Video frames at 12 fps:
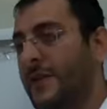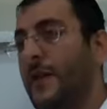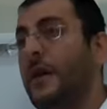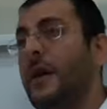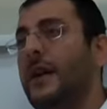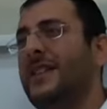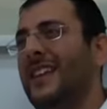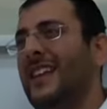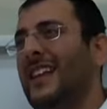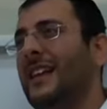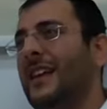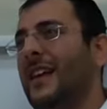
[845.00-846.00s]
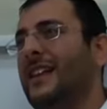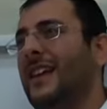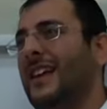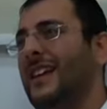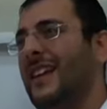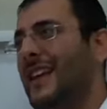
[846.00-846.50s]
it. So he's in, in,
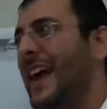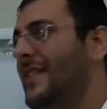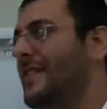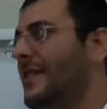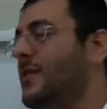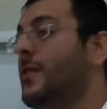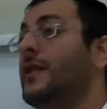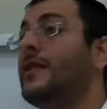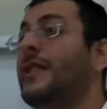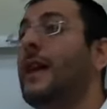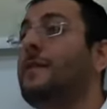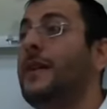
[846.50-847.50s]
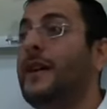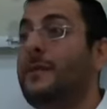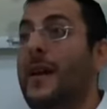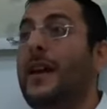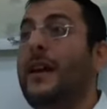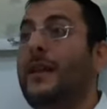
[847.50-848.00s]
in, in essence, he's doing the same thing as
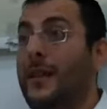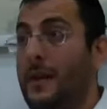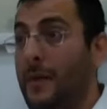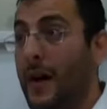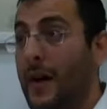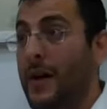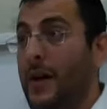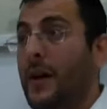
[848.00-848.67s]
making it deeper.